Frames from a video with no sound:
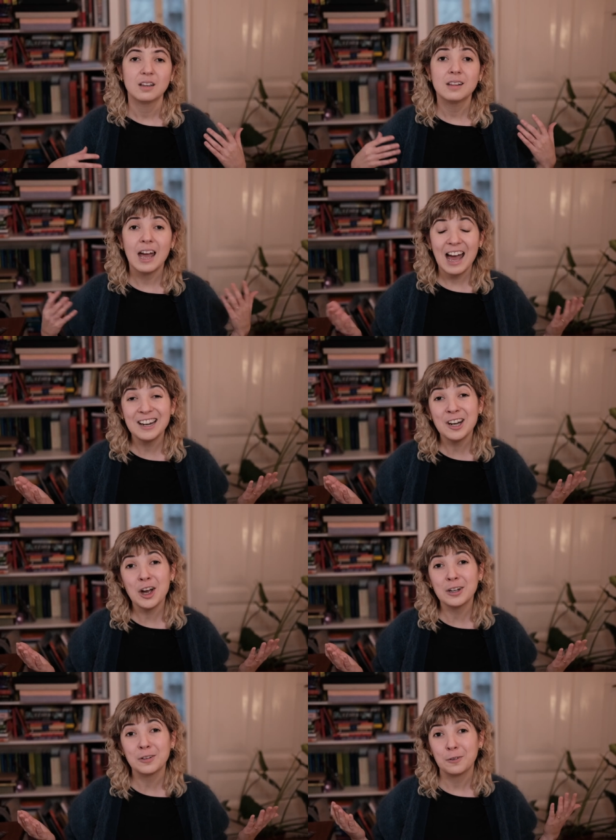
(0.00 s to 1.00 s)
The analog
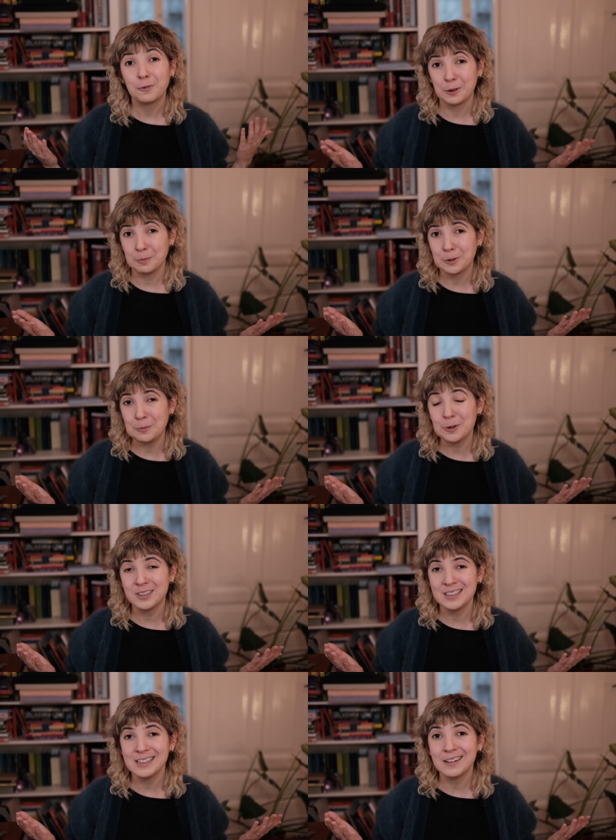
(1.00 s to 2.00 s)
film
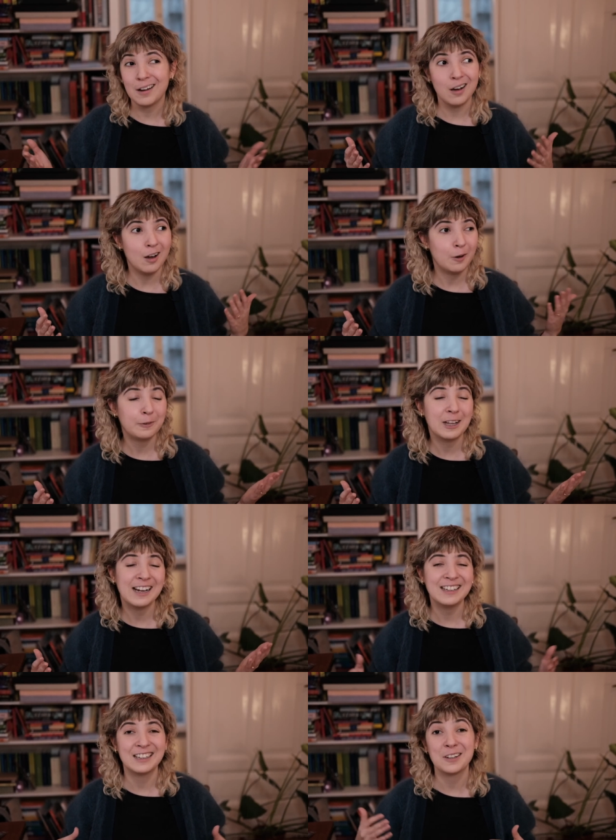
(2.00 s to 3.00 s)
community,
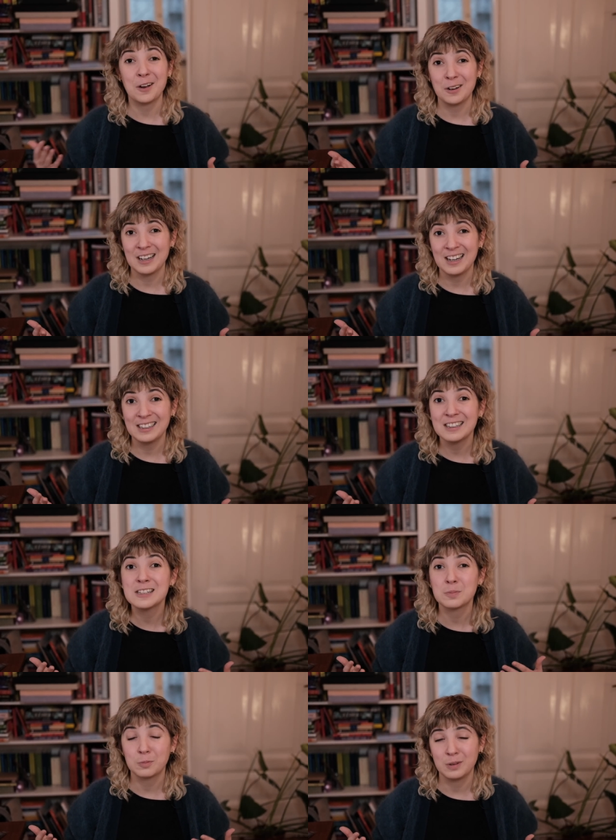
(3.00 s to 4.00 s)
offline and online,
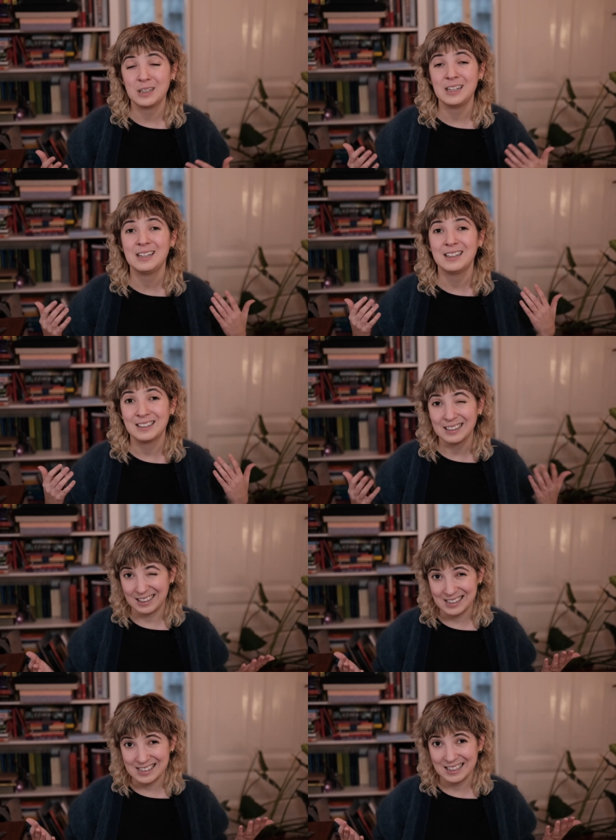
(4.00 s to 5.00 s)
is pretty
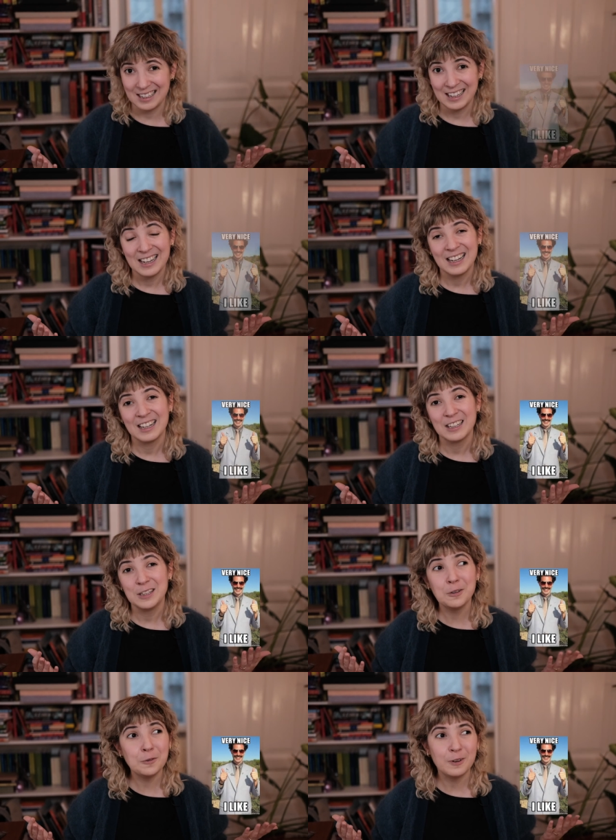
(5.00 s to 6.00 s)
nice.
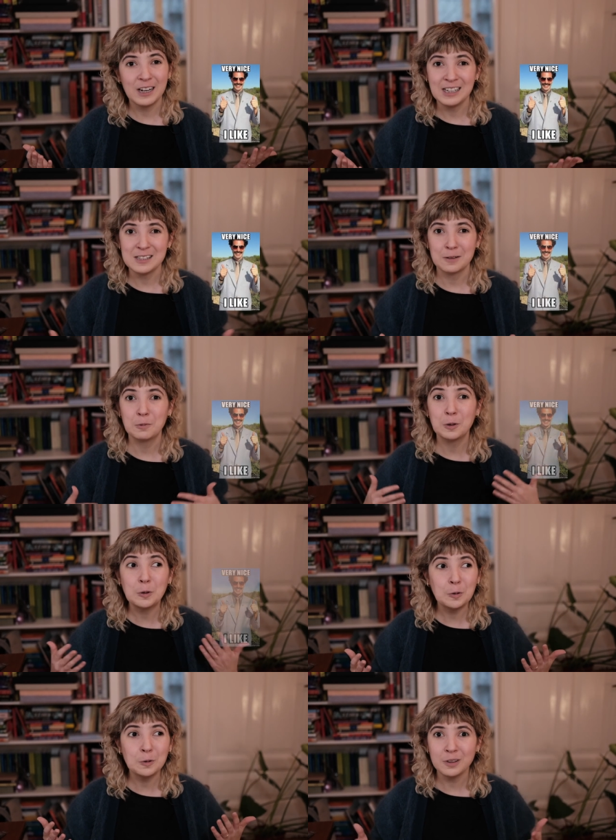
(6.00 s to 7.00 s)
You'll find some
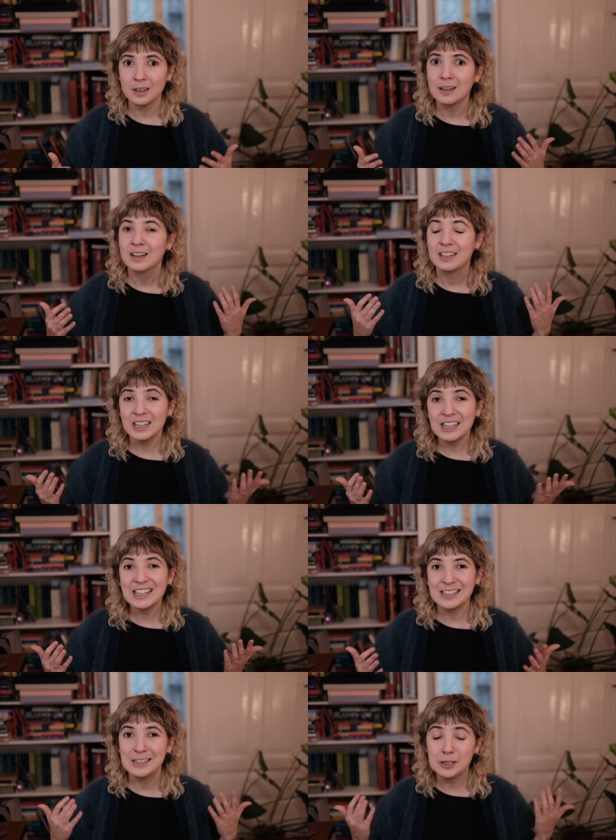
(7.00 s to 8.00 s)
cool,
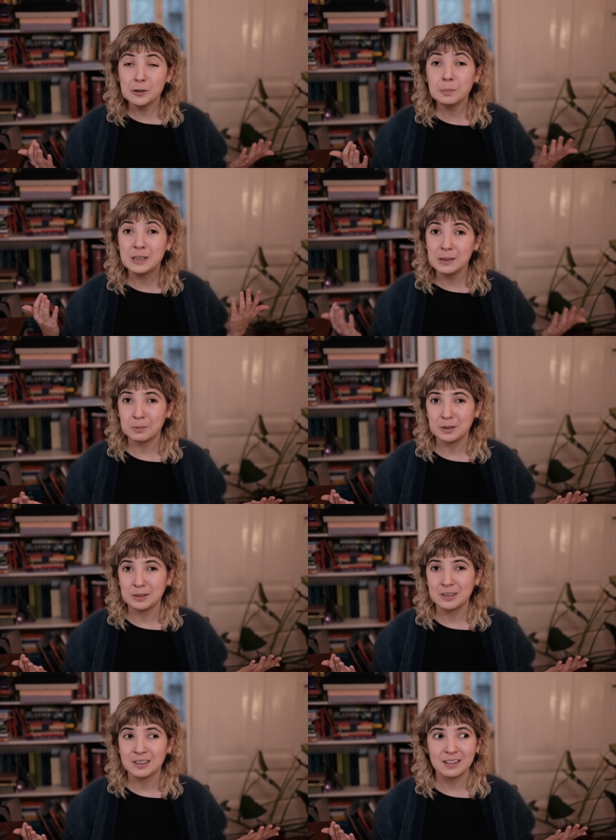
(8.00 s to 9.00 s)
geeky new
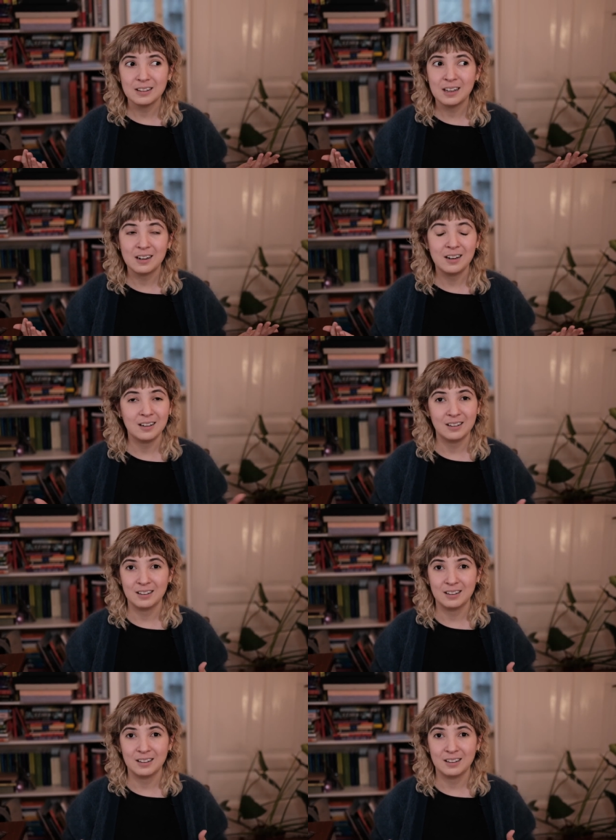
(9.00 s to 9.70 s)
people that are